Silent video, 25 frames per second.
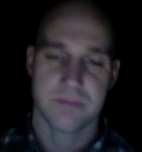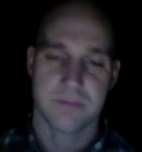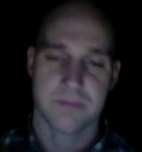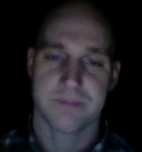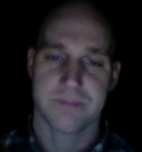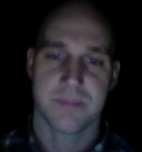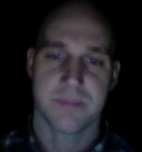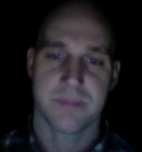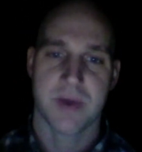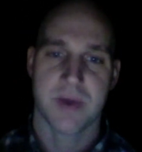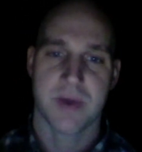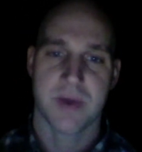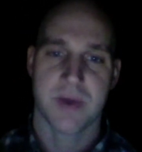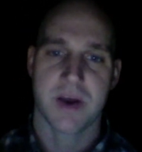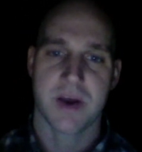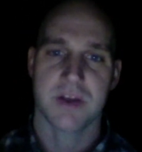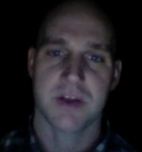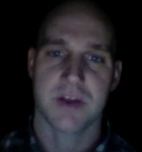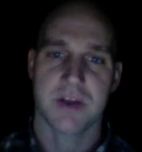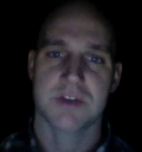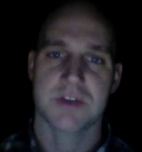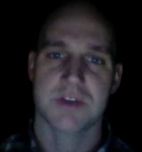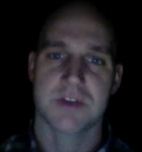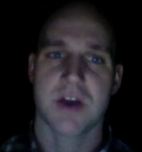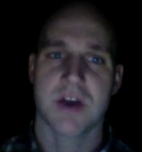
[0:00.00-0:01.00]
by
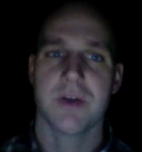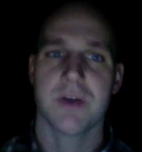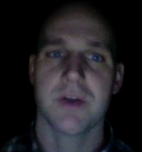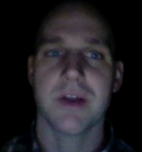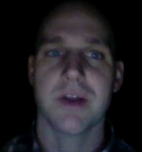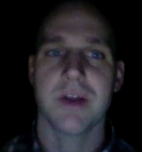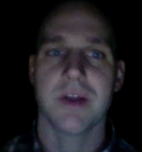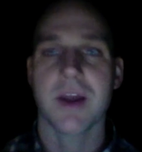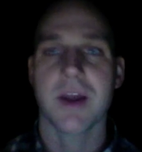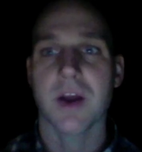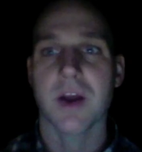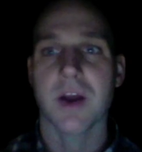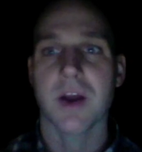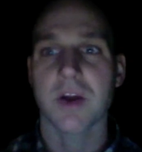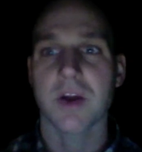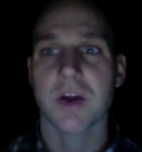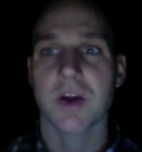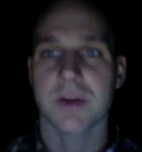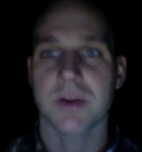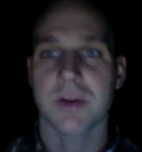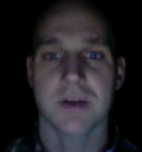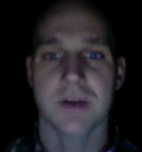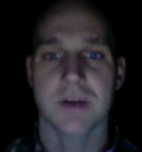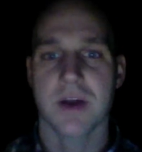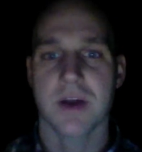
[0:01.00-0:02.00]
trial and error and
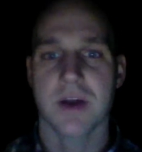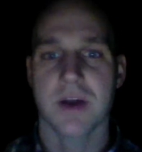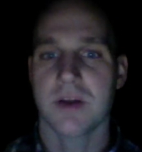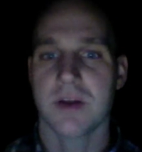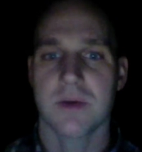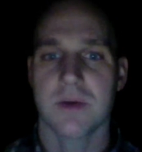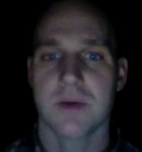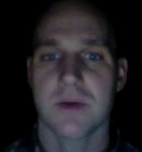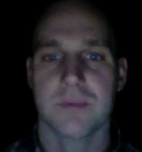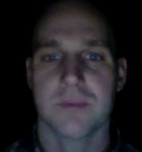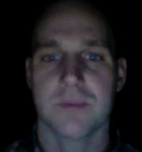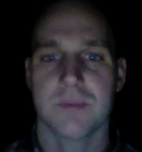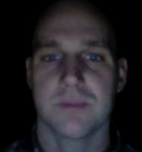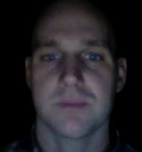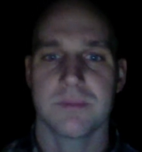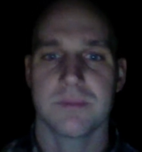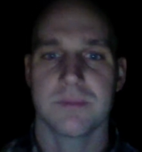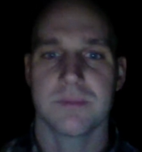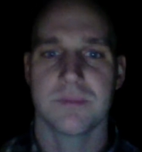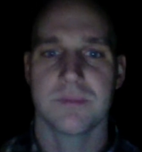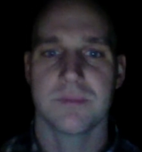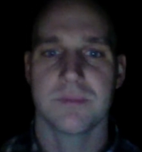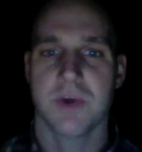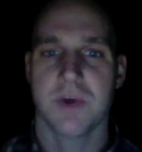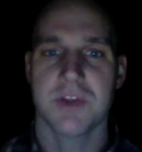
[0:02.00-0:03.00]
kind of
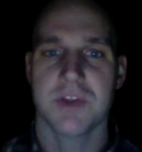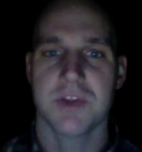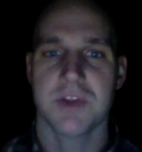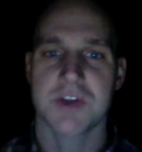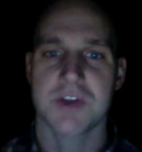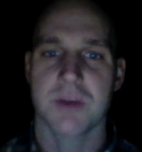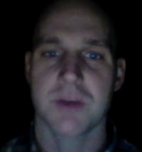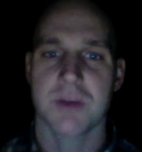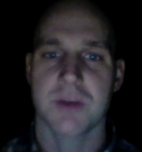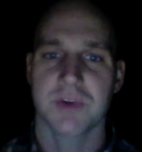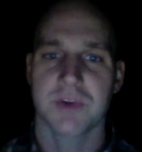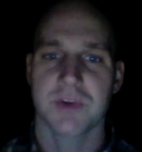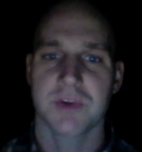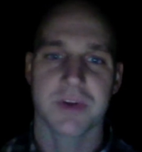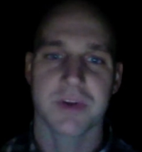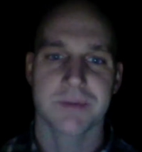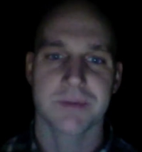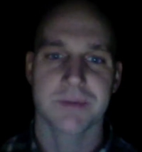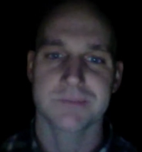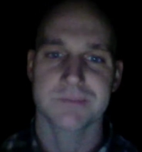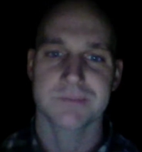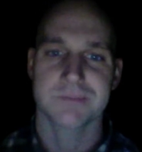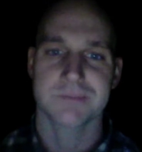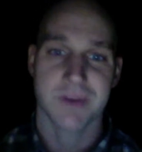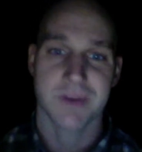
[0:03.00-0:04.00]
on the job learning
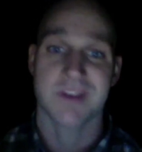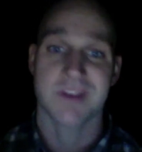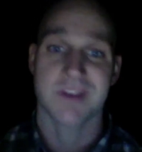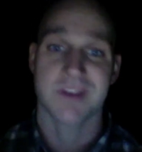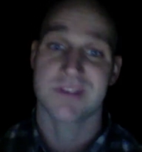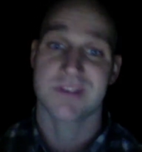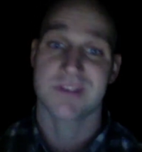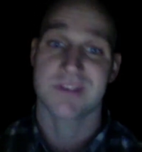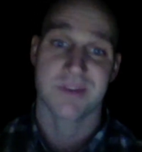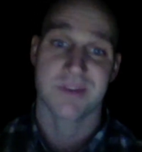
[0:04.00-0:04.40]
kind of stuff.